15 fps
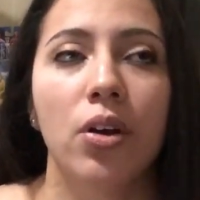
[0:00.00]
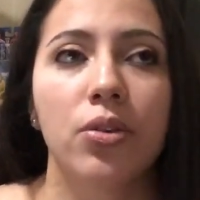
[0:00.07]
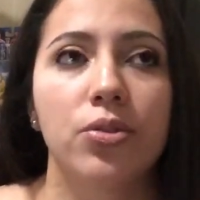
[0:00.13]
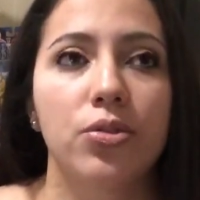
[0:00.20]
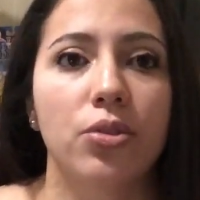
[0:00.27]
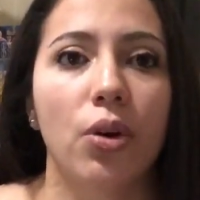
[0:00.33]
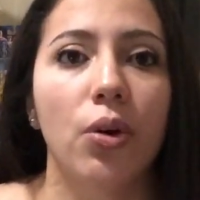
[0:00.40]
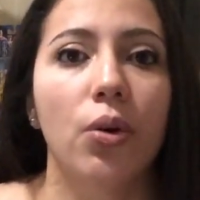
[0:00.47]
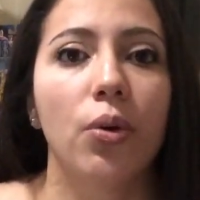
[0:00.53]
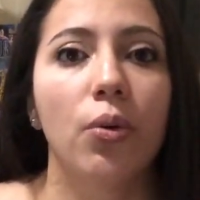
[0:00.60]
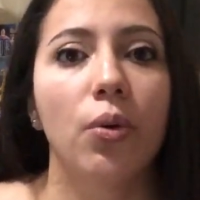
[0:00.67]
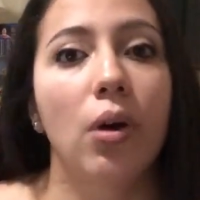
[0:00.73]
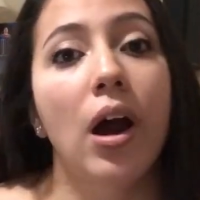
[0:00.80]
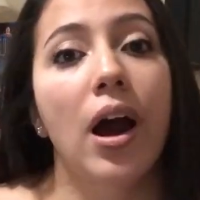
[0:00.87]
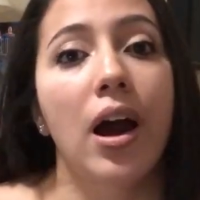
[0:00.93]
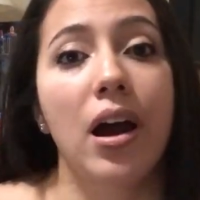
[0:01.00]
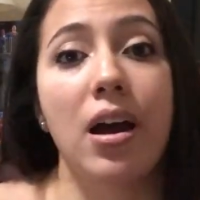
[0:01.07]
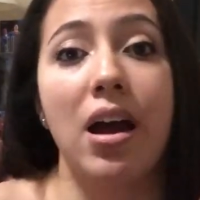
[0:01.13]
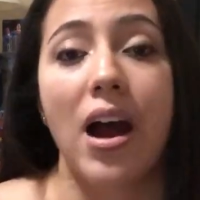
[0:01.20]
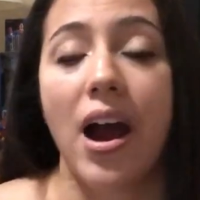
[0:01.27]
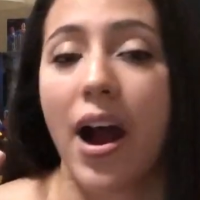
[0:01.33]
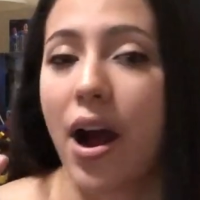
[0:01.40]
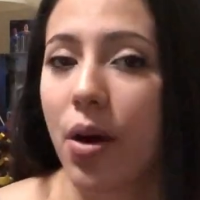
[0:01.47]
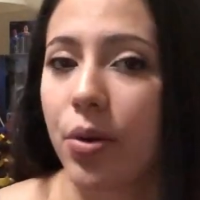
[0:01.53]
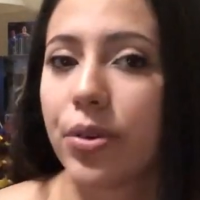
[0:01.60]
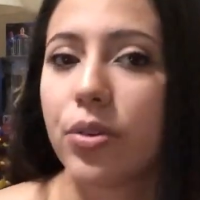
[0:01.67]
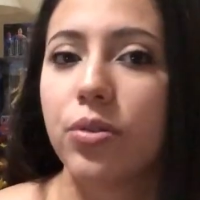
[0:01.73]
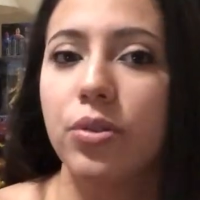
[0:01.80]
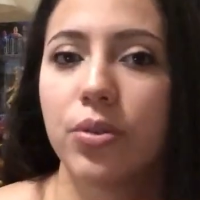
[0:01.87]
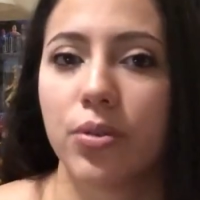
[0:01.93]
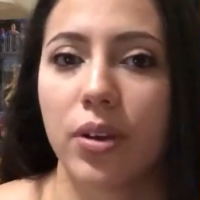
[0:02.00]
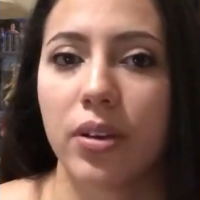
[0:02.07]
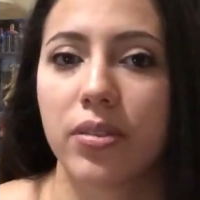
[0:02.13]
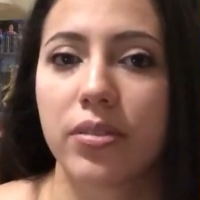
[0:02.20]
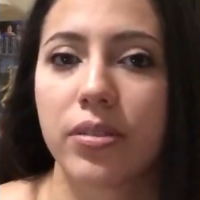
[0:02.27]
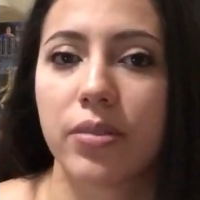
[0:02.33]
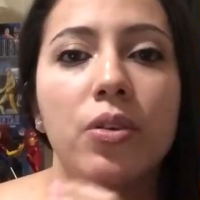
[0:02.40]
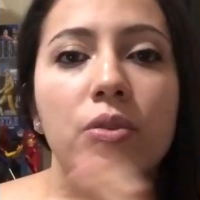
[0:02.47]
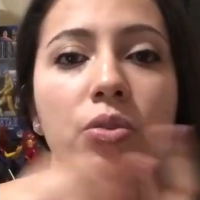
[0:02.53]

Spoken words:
So how do you do this?